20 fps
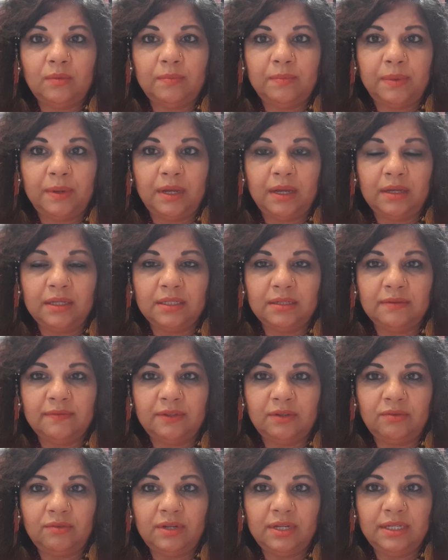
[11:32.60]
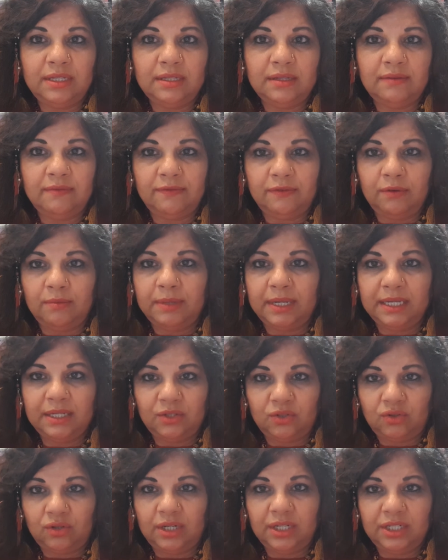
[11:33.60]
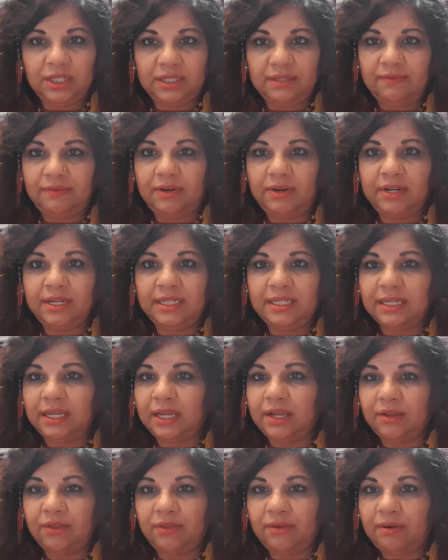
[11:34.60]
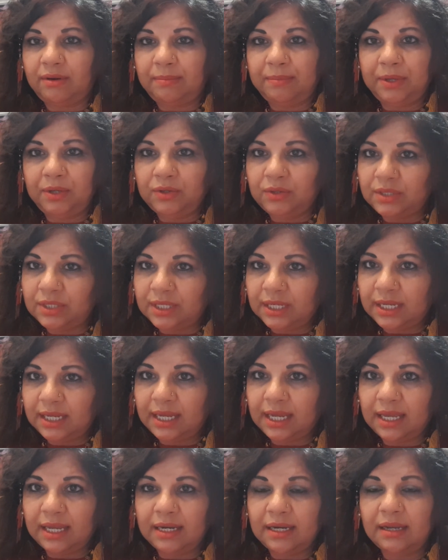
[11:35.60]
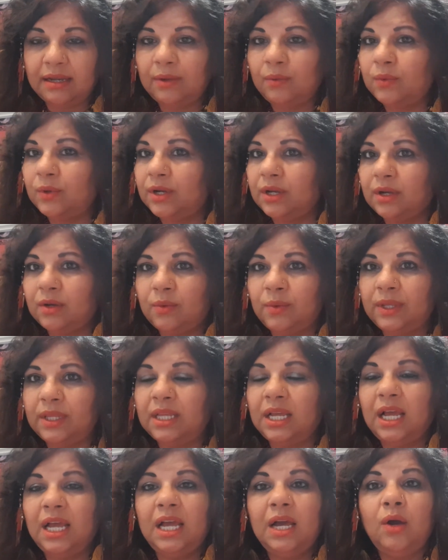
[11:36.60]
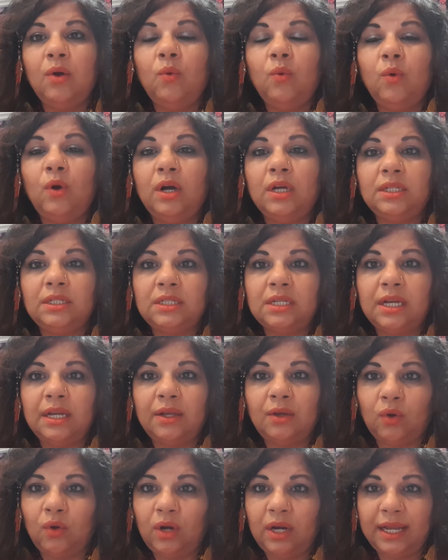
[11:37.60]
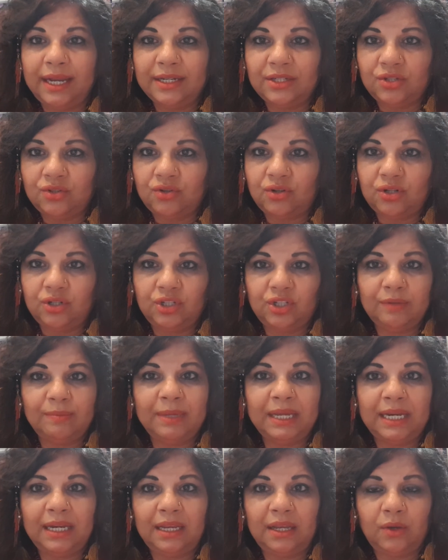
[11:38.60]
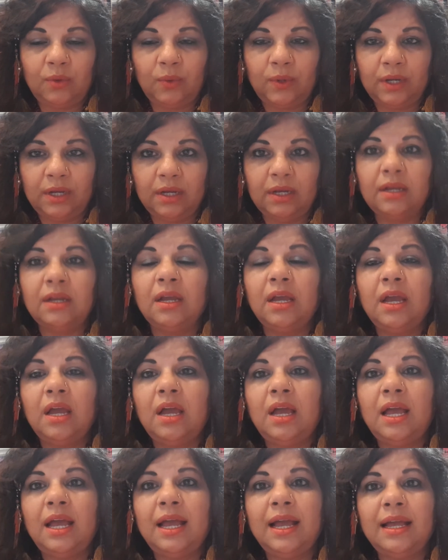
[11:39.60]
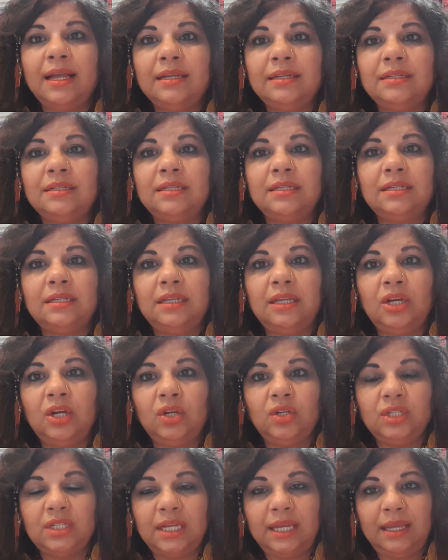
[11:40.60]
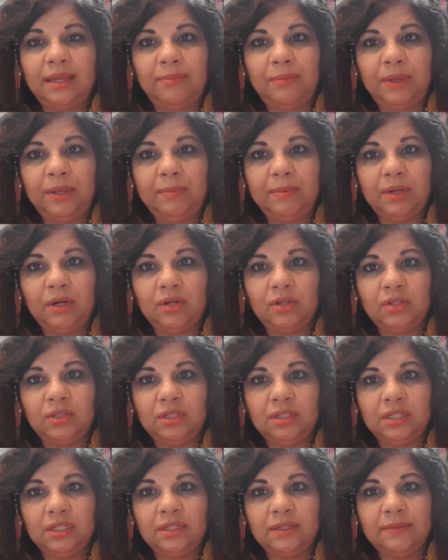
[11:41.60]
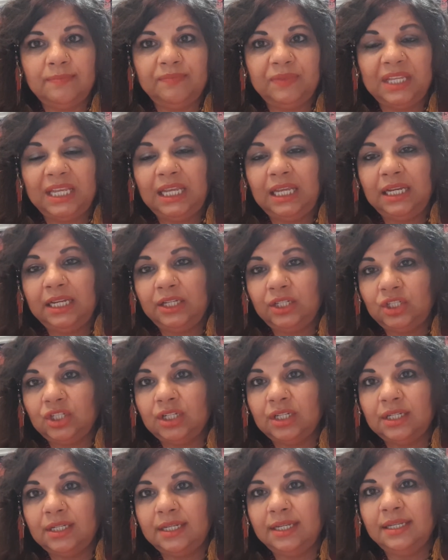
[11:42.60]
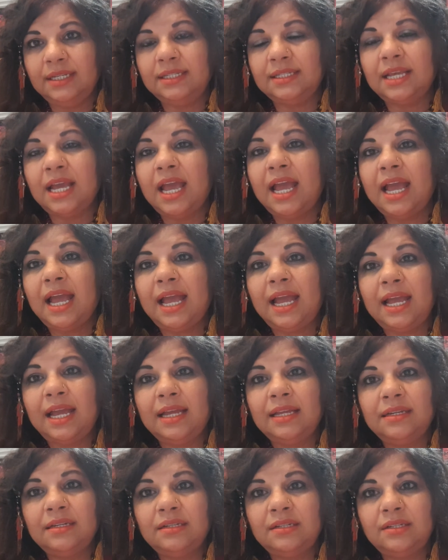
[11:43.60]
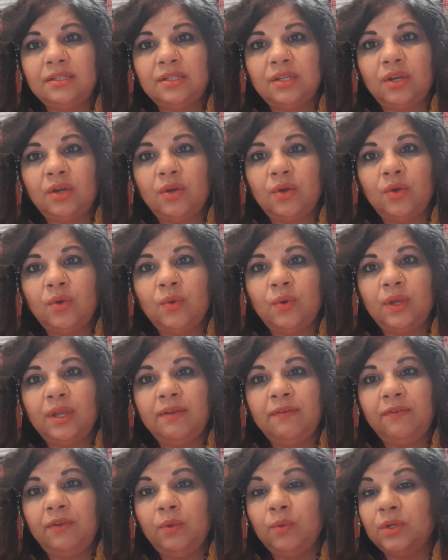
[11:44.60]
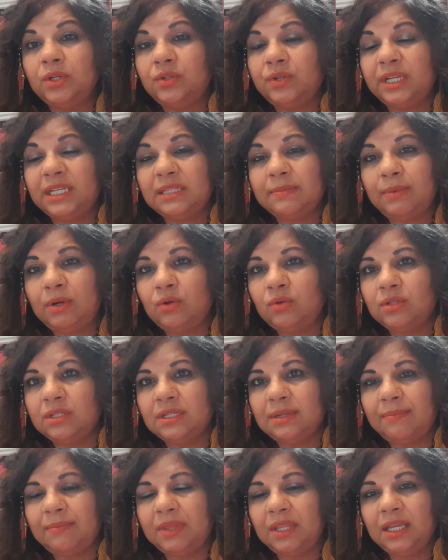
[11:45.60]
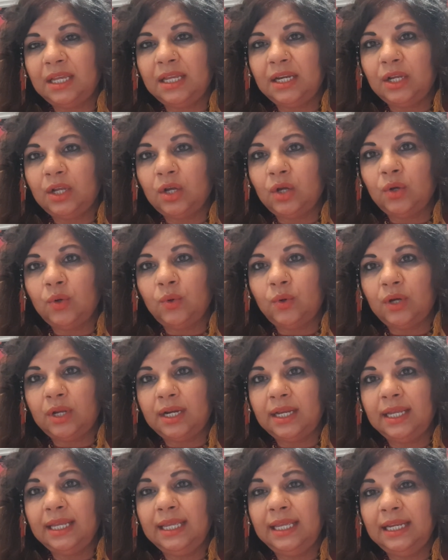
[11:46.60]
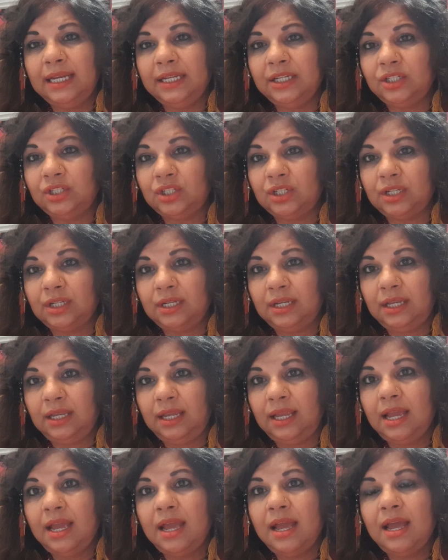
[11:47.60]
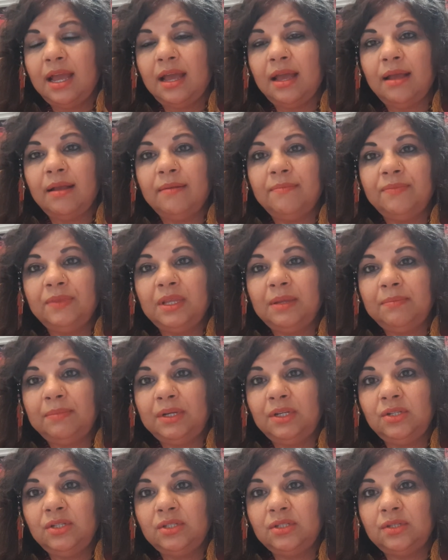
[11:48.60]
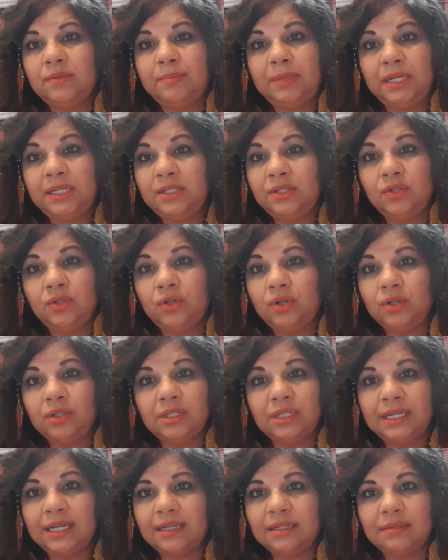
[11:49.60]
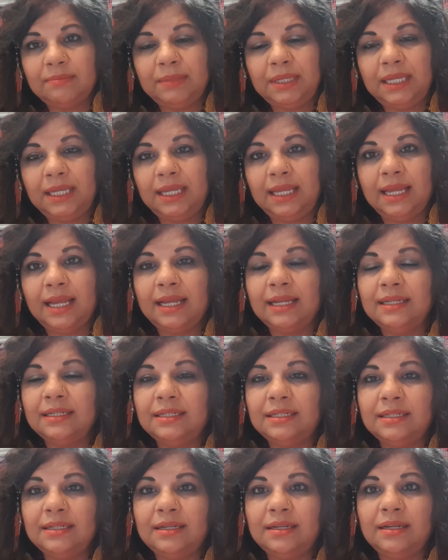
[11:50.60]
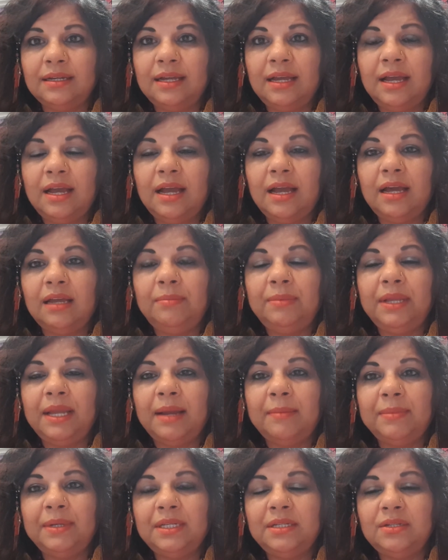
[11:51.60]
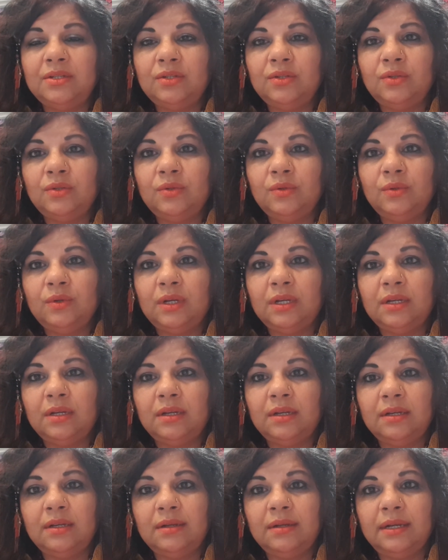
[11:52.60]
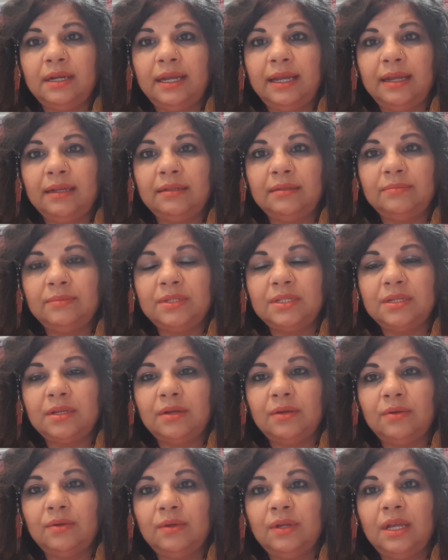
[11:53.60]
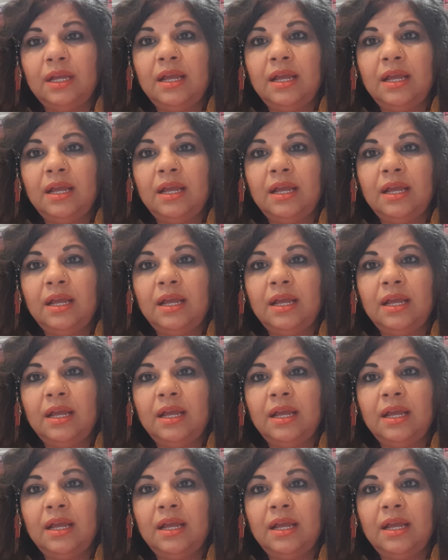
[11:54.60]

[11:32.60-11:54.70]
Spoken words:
part of the reason for my astrology is very psychotherapeutic, and I work with what I call astro shamanic work, and you know, take people on healing journeys. And so if you want to explore something and go on a healing journey, then please do contact me, and I'd be happy to help. So